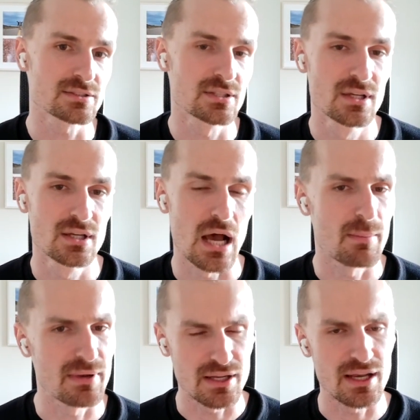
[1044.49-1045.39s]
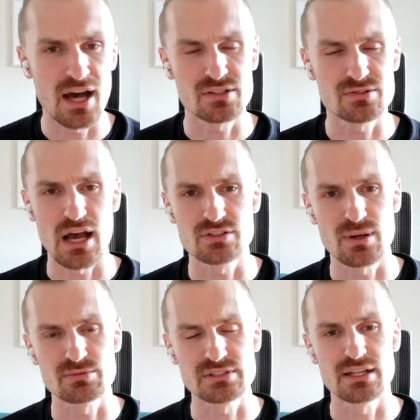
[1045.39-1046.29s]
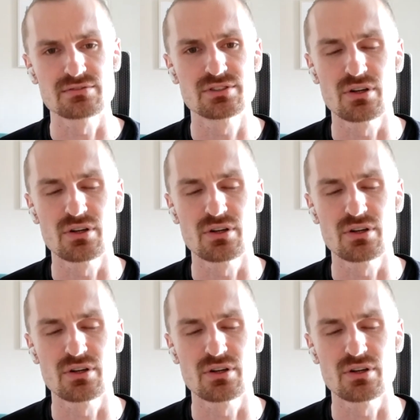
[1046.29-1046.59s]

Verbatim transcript: um, and, and, House House representatives too.